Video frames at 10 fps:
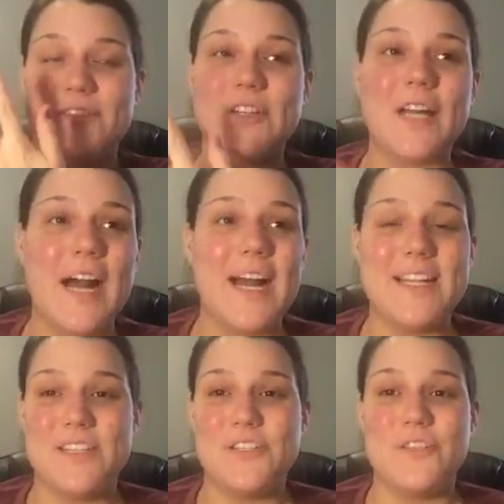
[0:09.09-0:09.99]

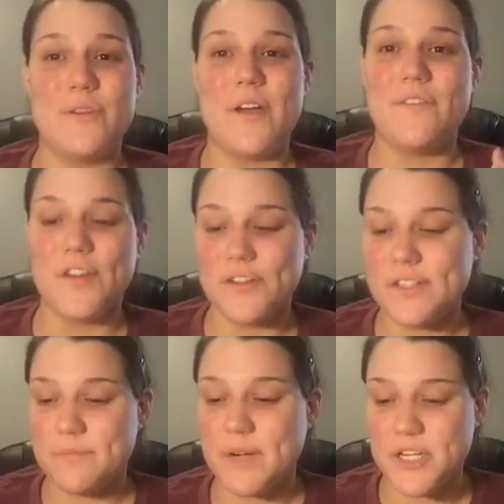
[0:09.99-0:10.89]
forgot to do
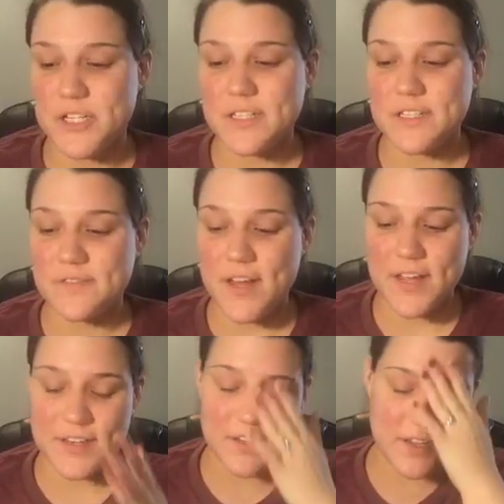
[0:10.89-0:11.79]
first impressions
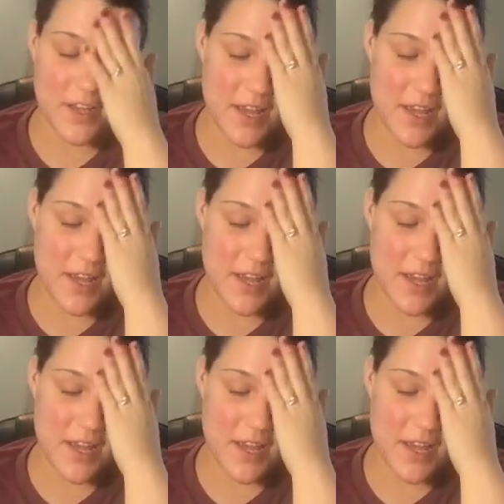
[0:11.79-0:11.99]
on.